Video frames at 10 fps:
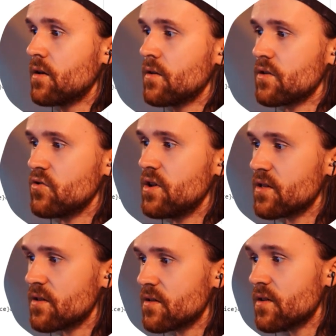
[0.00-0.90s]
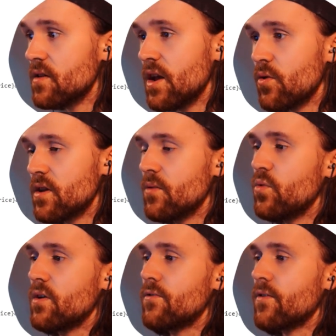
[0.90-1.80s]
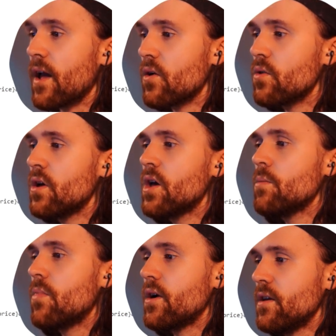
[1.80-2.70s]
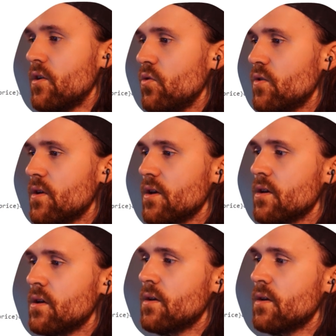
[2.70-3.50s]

So this is the secret that we have found by using